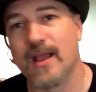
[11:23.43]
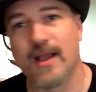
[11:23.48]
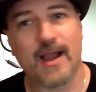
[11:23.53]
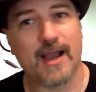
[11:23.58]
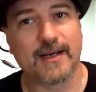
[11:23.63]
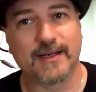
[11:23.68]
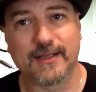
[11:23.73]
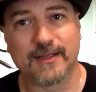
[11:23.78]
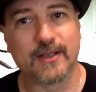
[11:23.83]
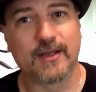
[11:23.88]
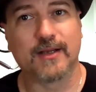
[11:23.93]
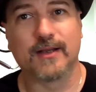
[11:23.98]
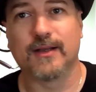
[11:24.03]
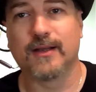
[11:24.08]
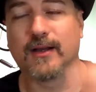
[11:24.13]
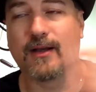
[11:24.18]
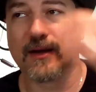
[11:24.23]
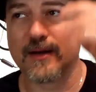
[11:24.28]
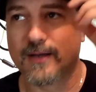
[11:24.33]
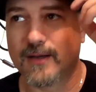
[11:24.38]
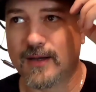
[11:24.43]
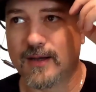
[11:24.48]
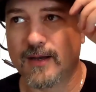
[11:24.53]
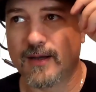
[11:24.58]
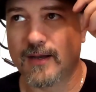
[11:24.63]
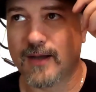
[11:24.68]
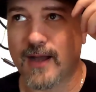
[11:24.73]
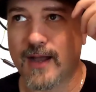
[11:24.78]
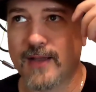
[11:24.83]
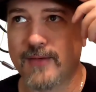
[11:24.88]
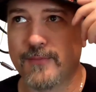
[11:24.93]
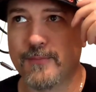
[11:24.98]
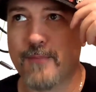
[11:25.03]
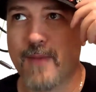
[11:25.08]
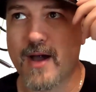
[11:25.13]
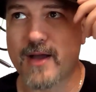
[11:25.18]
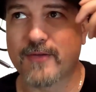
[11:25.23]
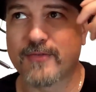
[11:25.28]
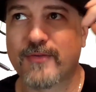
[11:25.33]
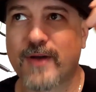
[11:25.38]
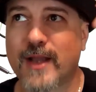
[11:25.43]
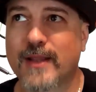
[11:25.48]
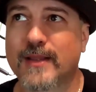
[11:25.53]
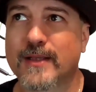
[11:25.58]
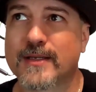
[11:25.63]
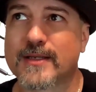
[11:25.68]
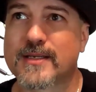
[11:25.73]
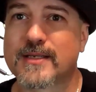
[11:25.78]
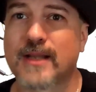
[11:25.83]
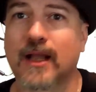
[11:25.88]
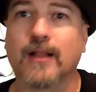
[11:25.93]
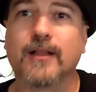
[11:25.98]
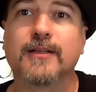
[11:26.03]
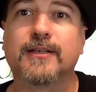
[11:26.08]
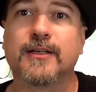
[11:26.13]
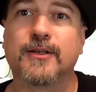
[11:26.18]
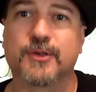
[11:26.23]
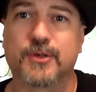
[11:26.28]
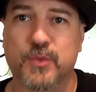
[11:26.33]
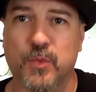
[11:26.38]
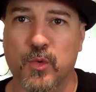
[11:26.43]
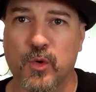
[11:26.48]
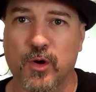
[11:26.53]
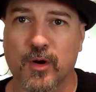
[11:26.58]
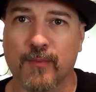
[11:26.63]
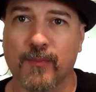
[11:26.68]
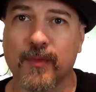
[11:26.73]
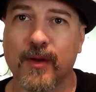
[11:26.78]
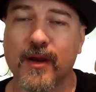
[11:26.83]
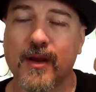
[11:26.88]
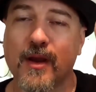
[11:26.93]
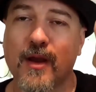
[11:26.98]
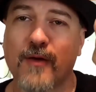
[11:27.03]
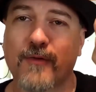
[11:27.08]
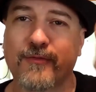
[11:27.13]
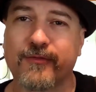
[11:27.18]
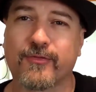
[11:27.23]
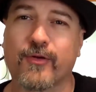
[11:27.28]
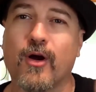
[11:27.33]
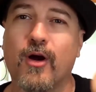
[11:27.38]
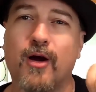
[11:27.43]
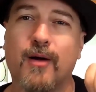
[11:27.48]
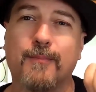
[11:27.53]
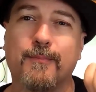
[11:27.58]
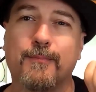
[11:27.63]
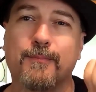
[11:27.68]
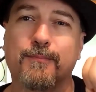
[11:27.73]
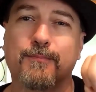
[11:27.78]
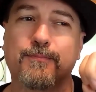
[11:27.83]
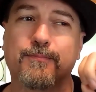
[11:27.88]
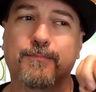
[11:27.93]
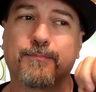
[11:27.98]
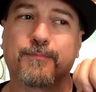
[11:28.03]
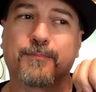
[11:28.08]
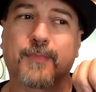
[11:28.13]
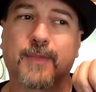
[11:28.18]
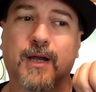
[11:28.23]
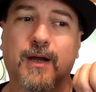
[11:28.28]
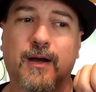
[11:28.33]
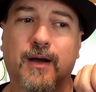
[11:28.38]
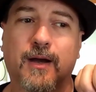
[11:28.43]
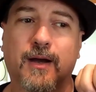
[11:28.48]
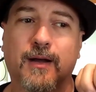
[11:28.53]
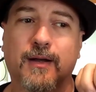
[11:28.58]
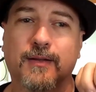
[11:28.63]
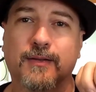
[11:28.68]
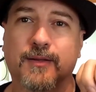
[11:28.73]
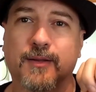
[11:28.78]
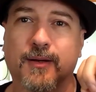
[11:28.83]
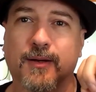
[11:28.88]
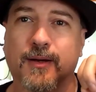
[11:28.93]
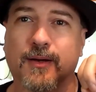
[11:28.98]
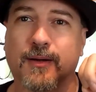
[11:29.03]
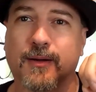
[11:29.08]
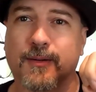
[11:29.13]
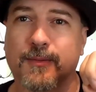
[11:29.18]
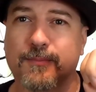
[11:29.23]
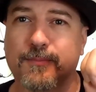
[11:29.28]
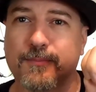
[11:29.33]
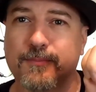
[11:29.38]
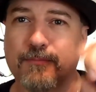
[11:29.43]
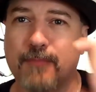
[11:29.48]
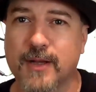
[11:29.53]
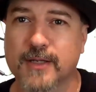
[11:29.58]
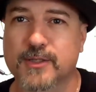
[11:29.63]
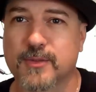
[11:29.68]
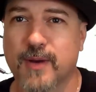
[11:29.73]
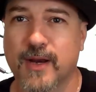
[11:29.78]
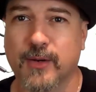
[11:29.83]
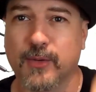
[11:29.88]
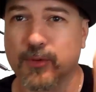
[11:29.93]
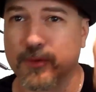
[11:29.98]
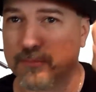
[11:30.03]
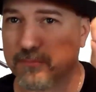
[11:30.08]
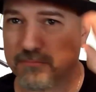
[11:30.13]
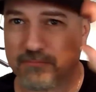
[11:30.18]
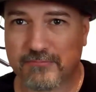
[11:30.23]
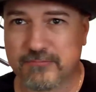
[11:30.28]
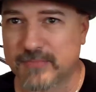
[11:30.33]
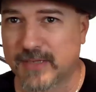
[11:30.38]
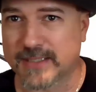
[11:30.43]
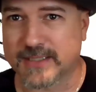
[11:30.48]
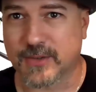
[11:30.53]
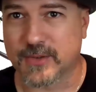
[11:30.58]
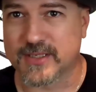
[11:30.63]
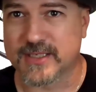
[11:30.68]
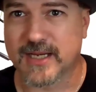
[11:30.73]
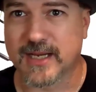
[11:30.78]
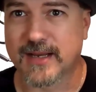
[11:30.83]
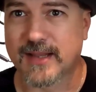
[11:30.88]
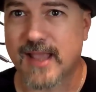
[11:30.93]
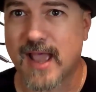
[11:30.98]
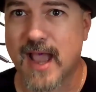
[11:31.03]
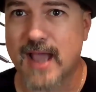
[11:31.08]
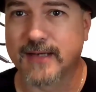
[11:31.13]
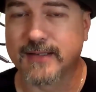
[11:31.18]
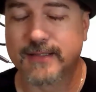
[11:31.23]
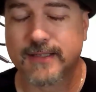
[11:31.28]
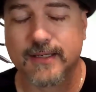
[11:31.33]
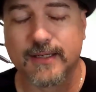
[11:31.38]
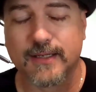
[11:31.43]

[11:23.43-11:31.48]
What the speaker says: I did I modified the skeleton swarm from the monster manual. That's how I skipped that.